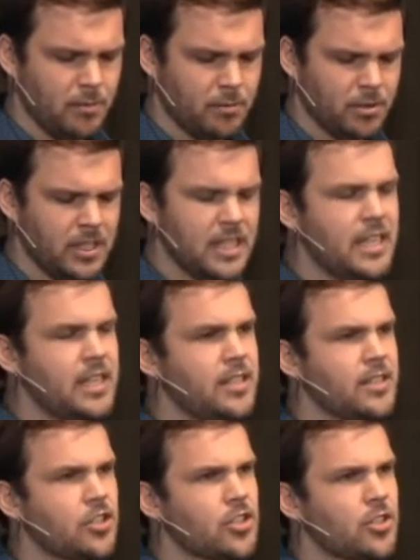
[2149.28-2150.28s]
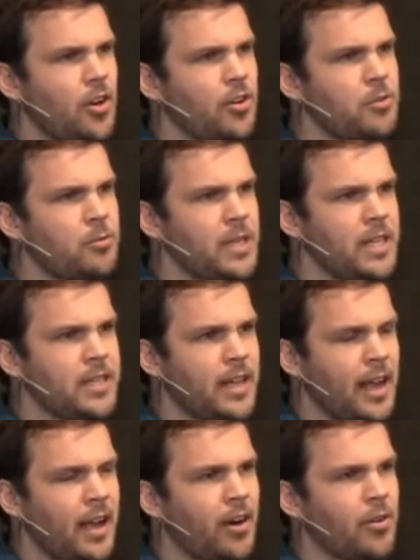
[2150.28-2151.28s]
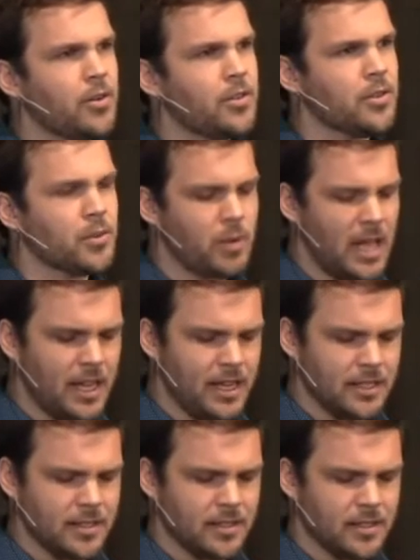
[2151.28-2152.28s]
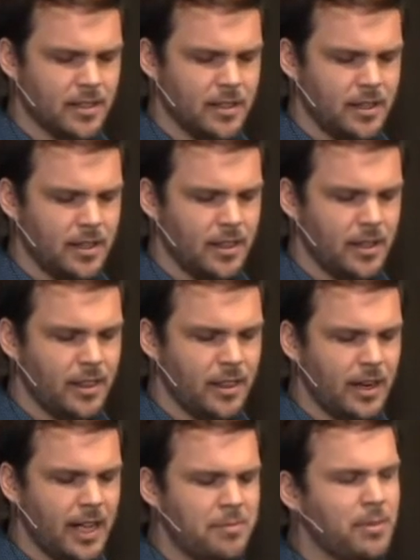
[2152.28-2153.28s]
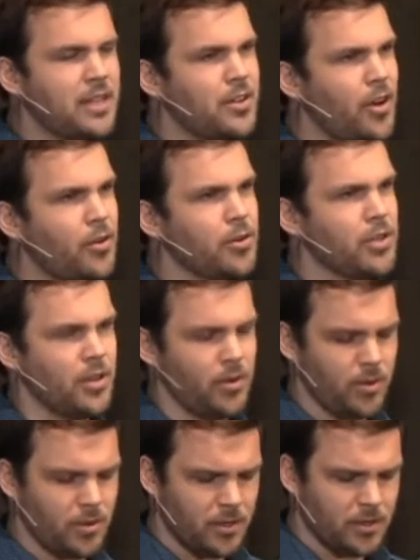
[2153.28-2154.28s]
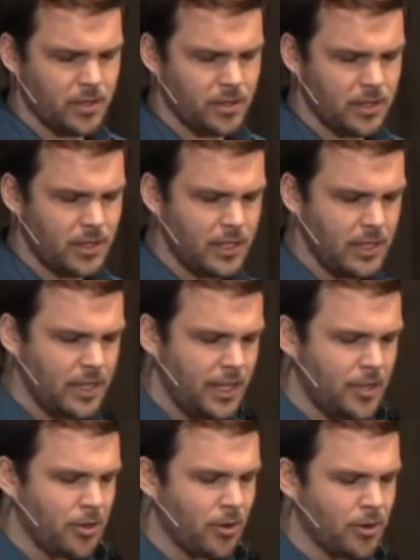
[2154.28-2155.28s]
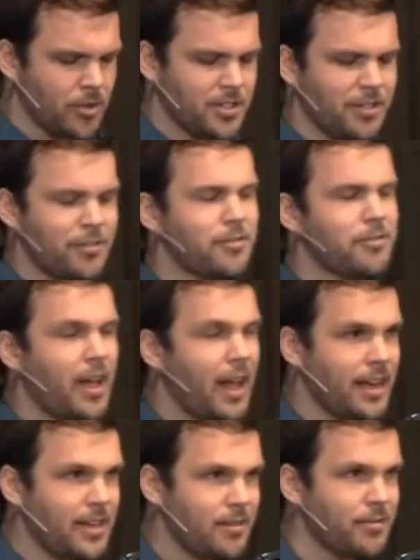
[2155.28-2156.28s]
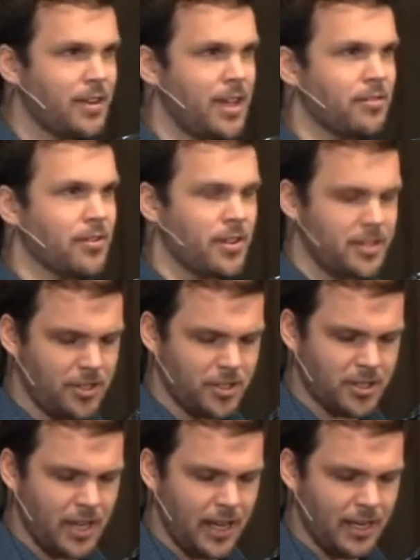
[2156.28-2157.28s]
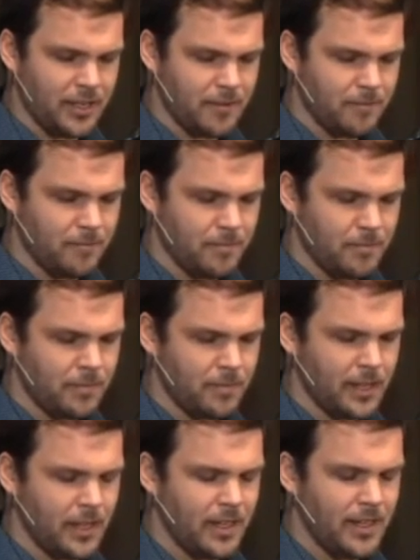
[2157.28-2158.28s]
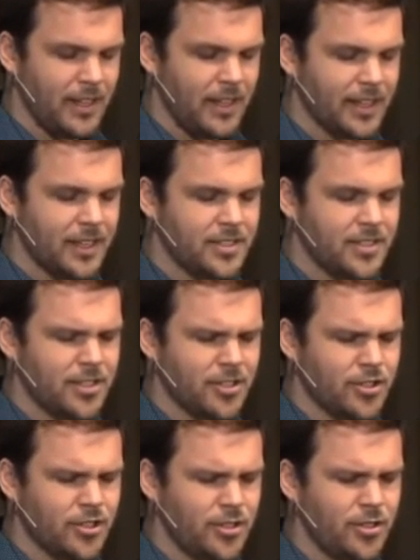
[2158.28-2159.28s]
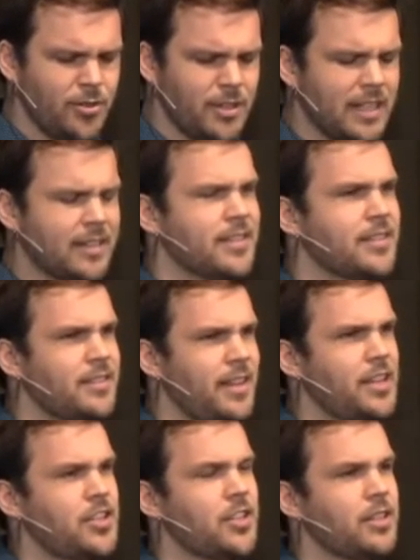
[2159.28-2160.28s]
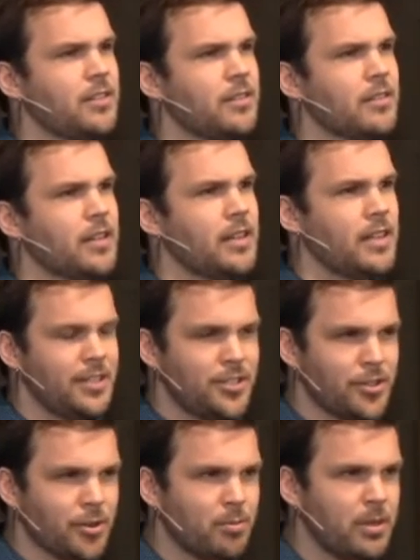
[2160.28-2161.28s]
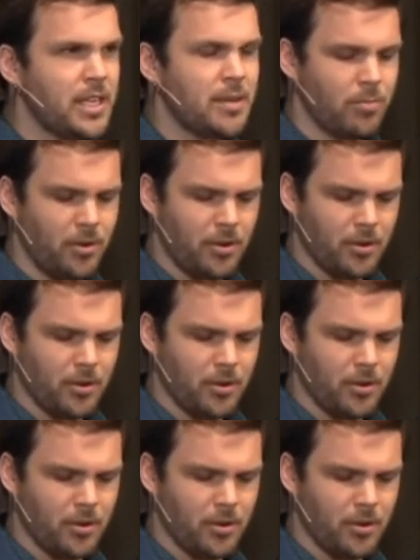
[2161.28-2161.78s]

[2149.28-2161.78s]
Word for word: please show me now your ways that I may know you, in order to find favor in your sight. Consider too that this nation is your people.